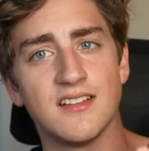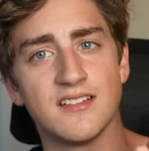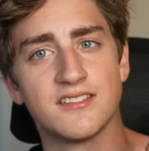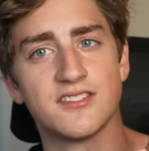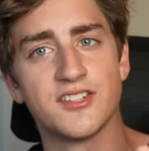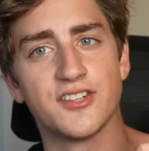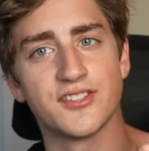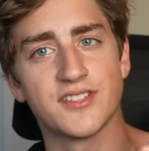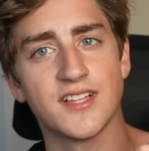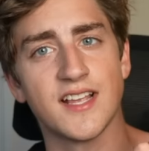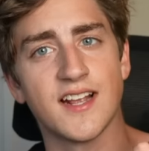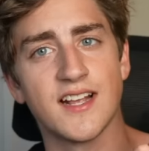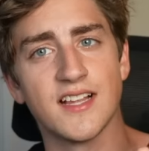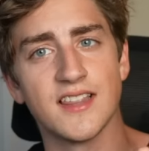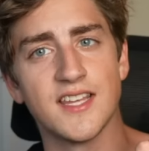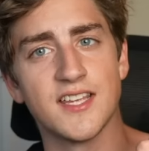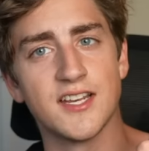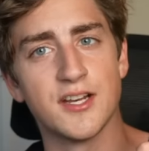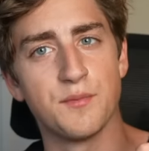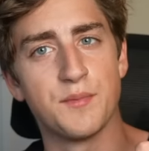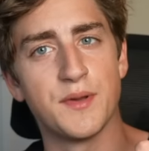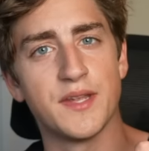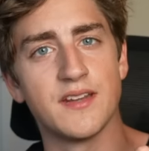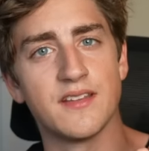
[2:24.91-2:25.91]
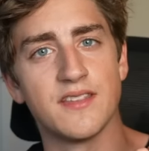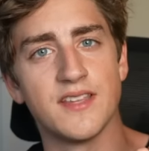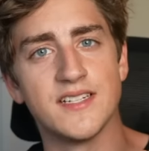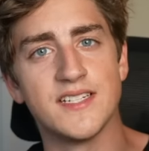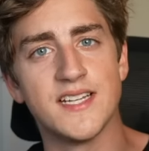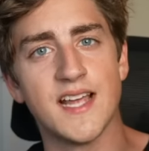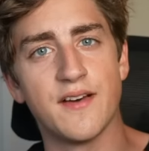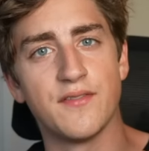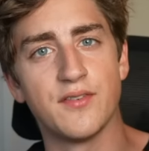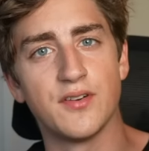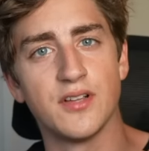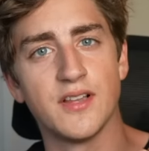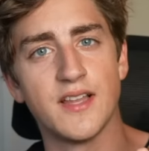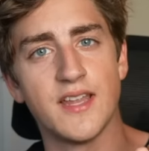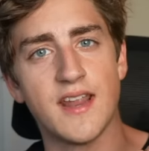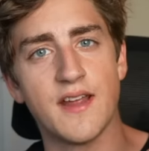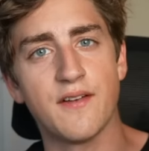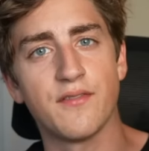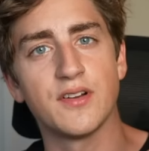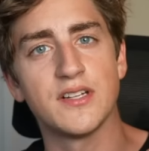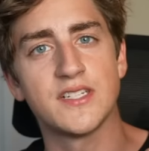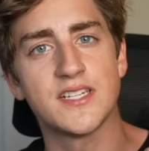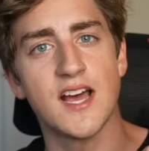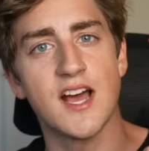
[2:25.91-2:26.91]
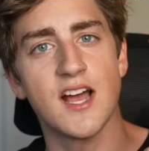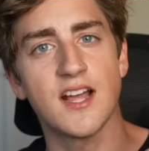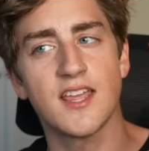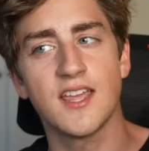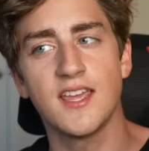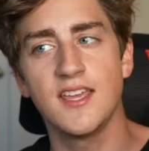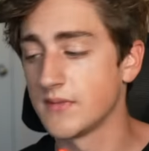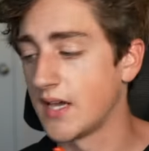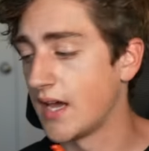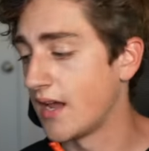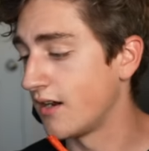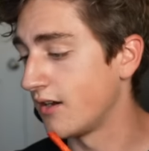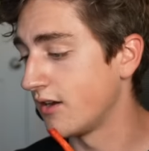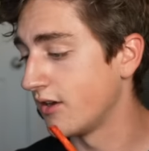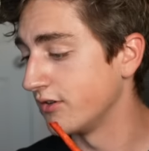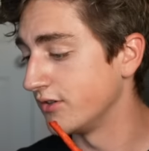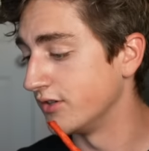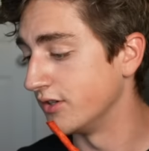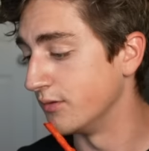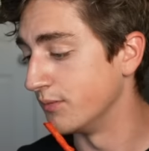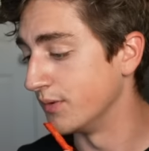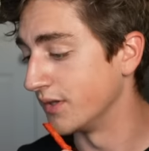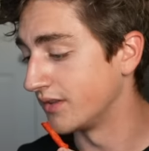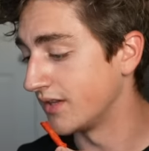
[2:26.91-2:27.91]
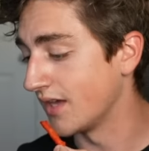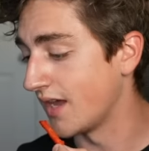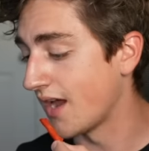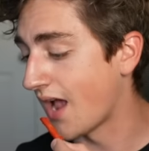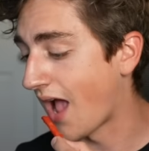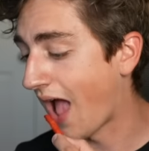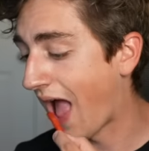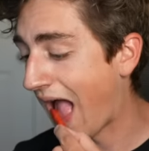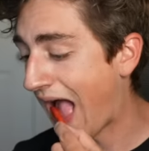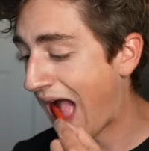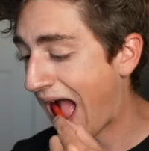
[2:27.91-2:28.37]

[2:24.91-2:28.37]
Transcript: there's just like a little bit of the devil in every Taki? I don't know, dude, but they